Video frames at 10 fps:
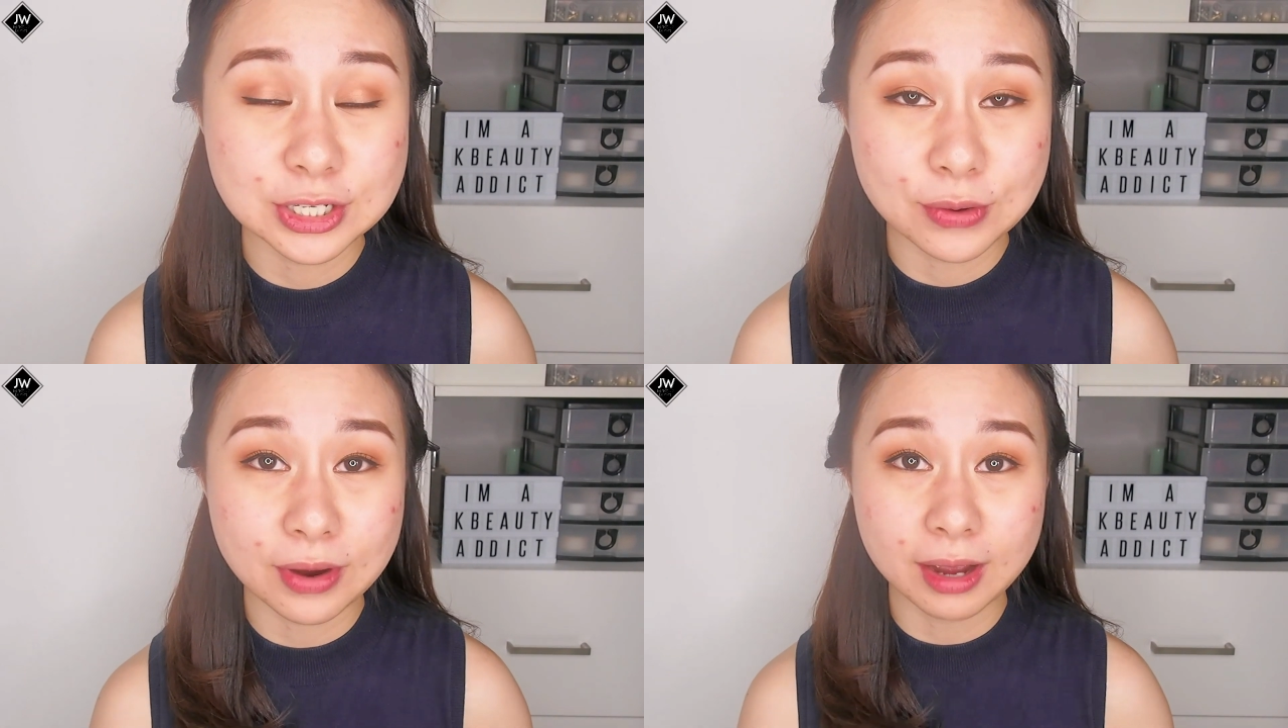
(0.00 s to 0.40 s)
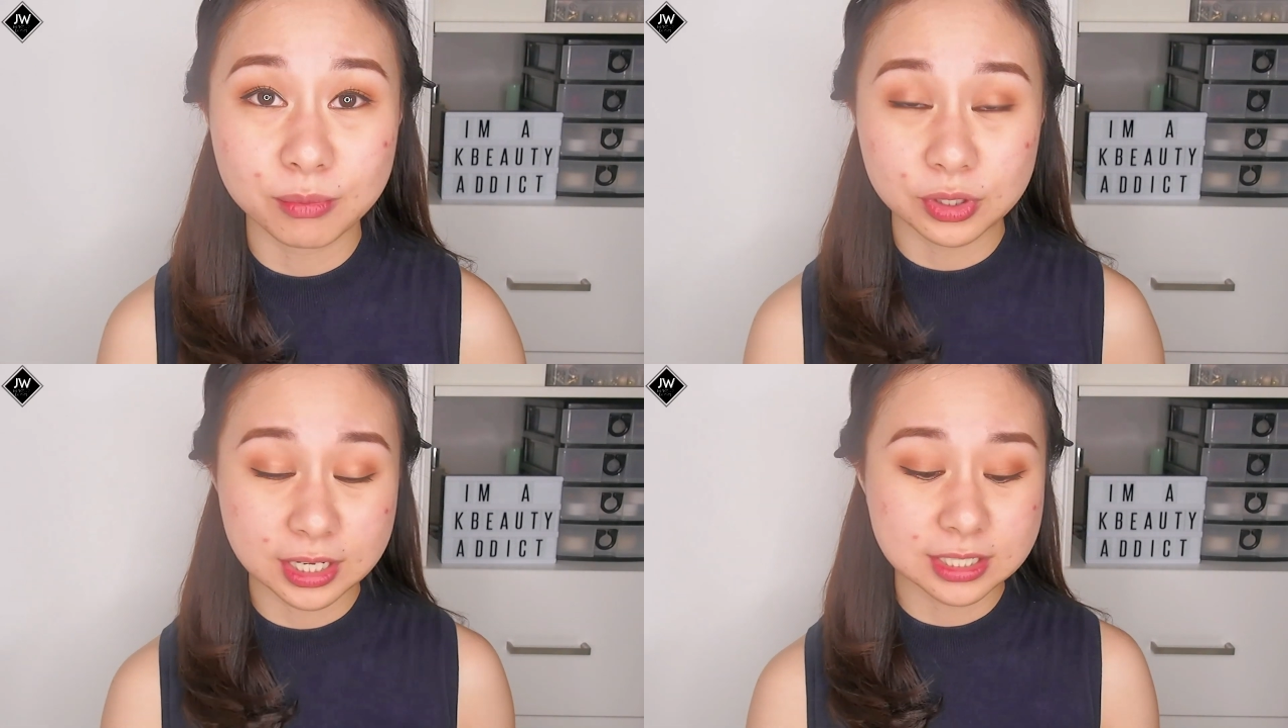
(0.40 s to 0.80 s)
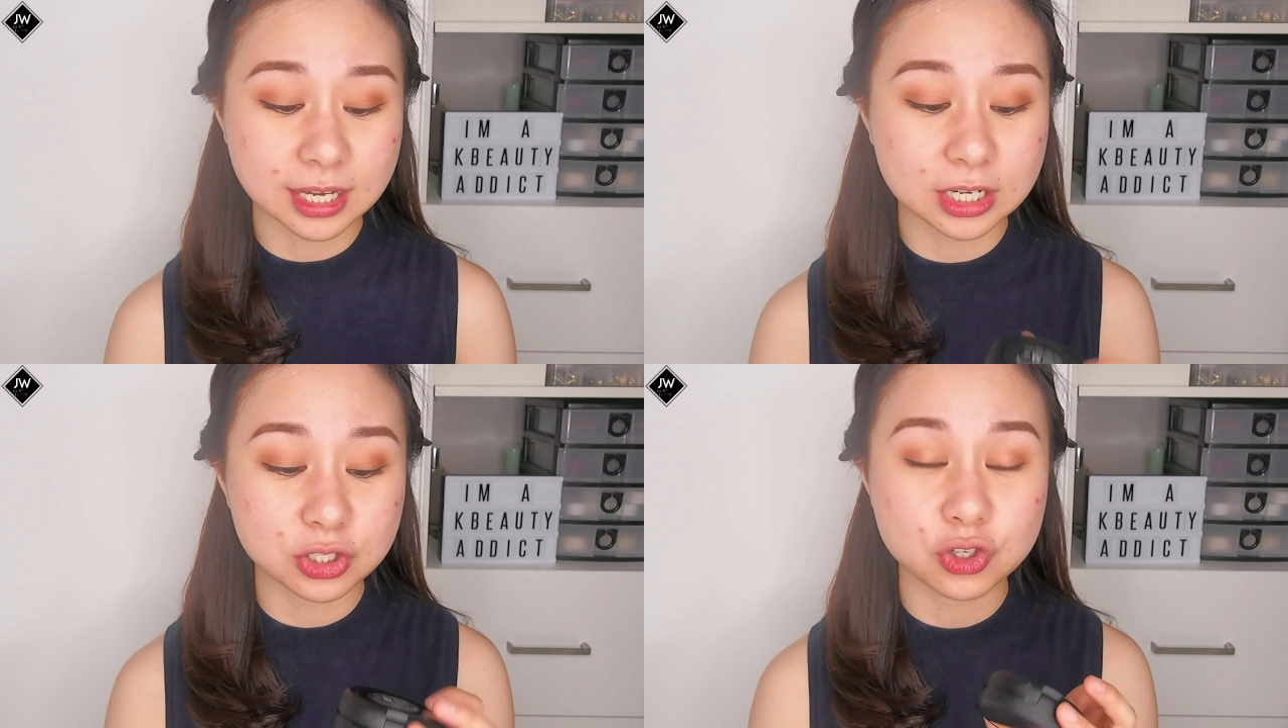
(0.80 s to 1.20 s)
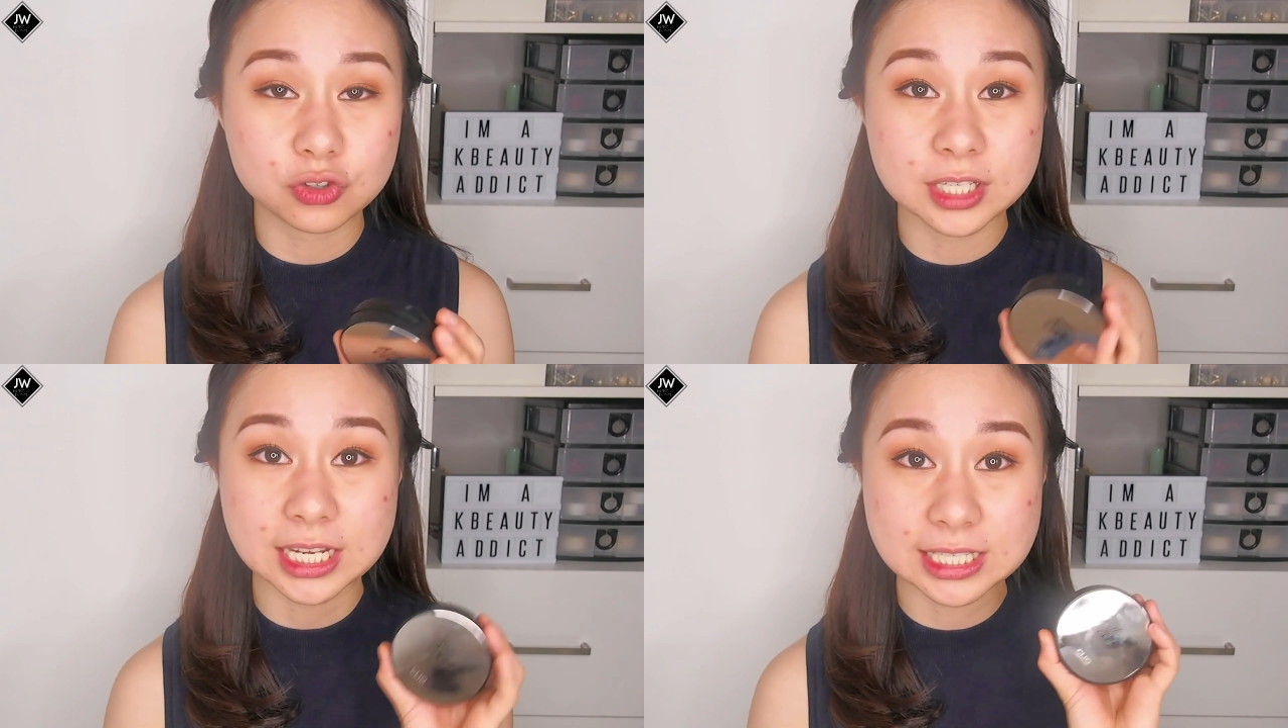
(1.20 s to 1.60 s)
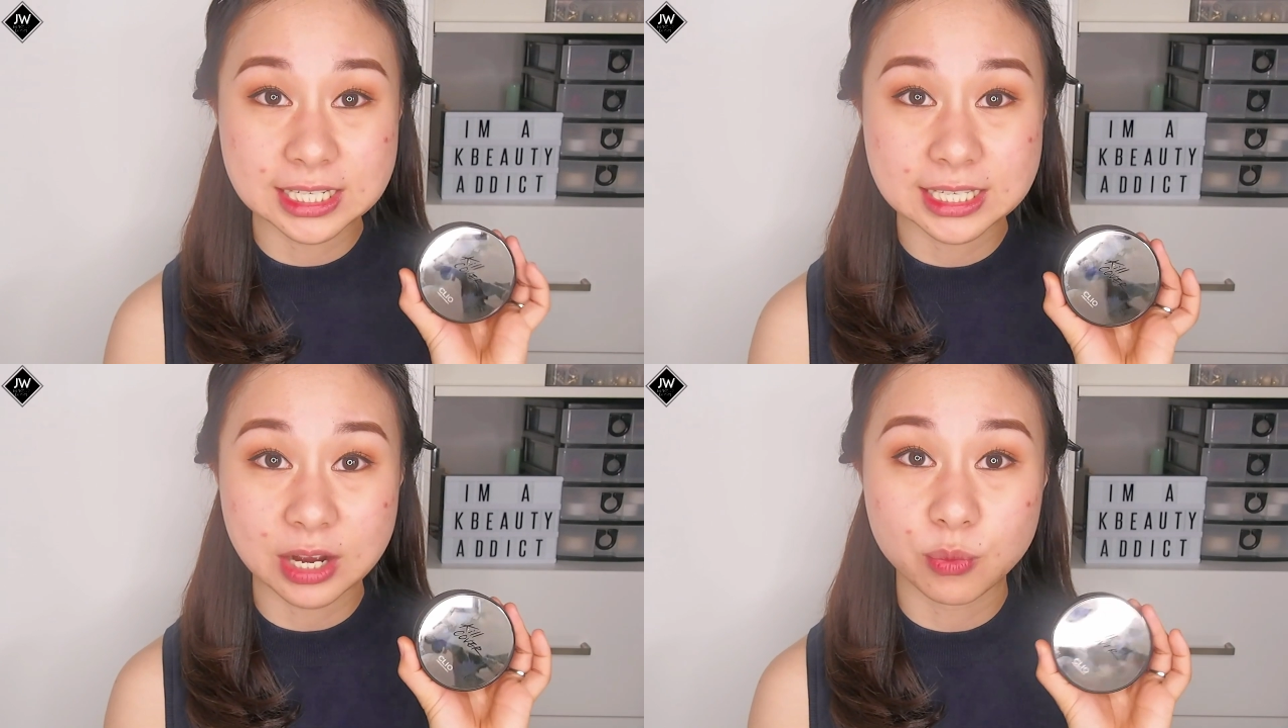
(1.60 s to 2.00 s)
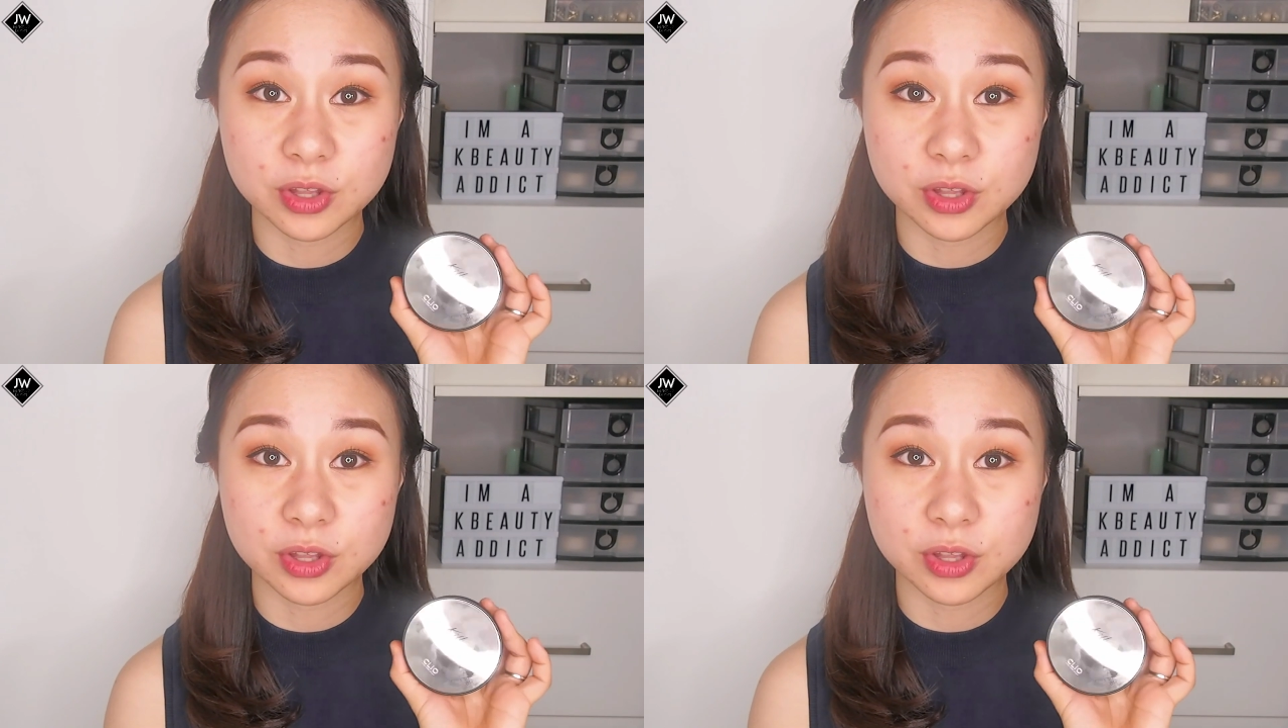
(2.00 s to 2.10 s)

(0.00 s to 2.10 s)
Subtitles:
So I'm really excited to test this out,